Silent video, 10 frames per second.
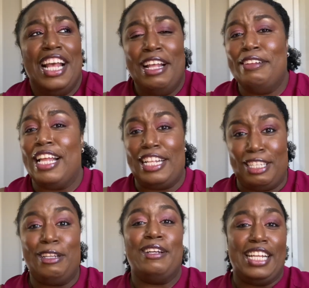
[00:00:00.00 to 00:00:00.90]

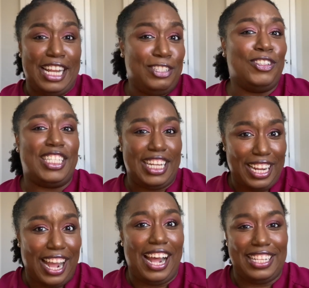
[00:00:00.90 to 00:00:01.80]
that's interesting
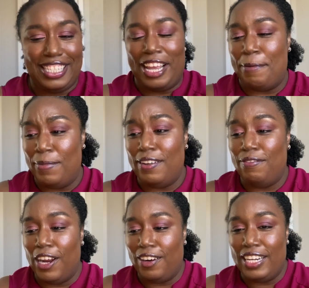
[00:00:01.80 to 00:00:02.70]
concept, but
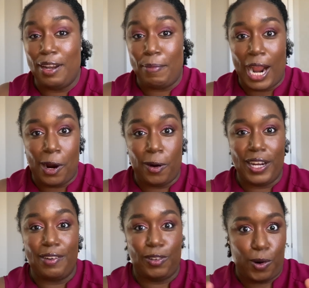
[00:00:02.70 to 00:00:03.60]
very
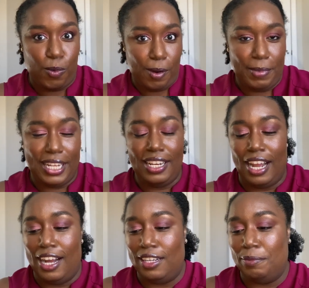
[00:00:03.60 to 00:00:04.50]
empowering for a woman.
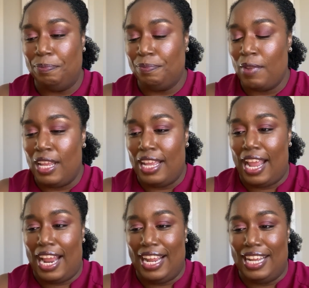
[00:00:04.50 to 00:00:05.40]

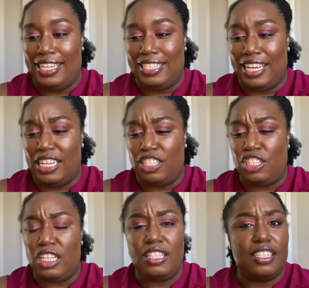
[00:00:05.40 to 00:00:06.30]
And
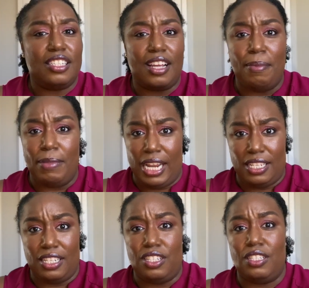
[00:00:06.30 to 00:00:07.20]
she looks
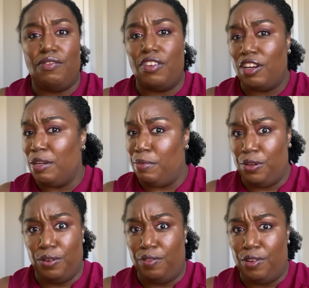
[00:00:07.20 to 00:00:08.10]
amazing. She's very
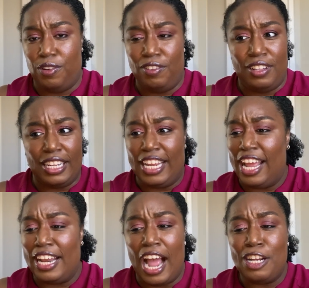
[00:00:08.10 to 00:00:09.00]
beautiful.
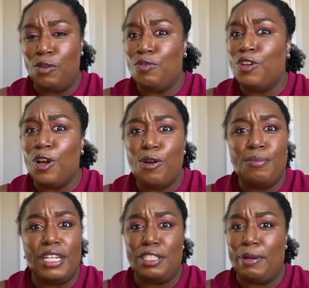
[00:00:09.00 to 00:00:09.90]
Again, I don't know
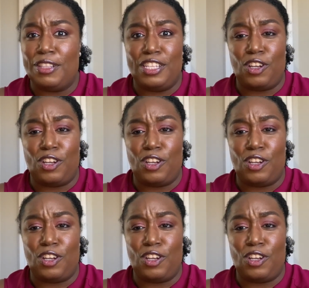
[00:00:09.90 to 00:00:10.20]
much about this